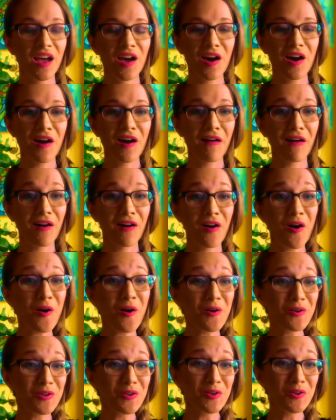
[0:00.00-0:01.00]

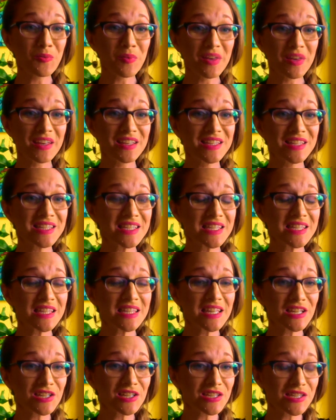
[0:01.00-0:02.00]
arguments,
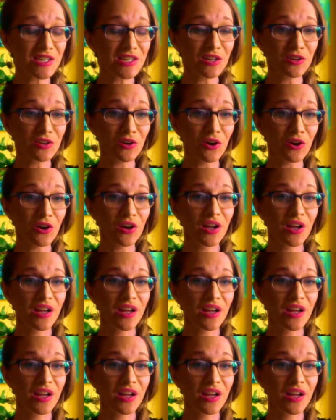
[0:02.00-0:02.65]
things that are